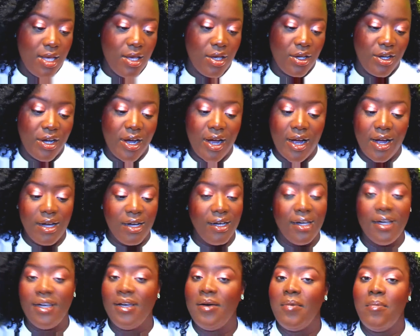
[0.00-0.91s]

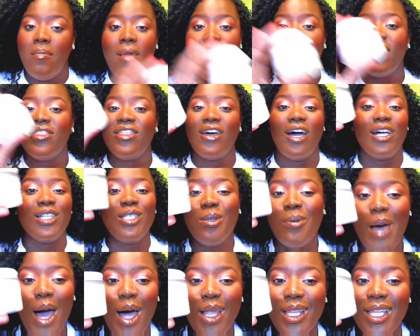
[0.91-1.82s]
girl, my thoughts
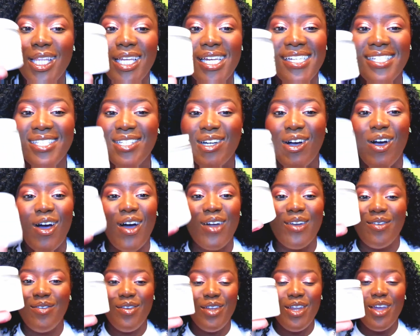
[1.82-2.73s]
about this are
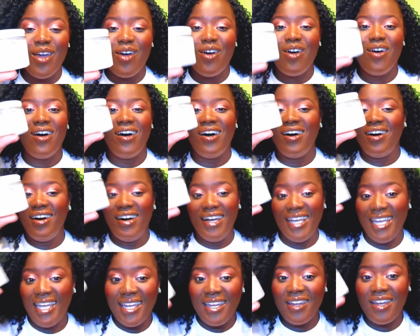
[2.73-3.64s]
on a video
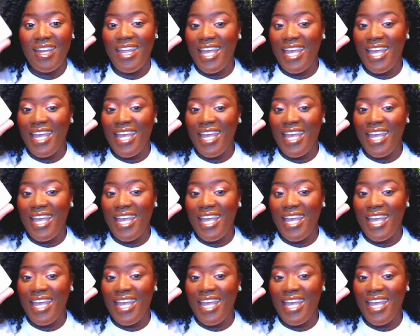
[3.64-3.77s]
in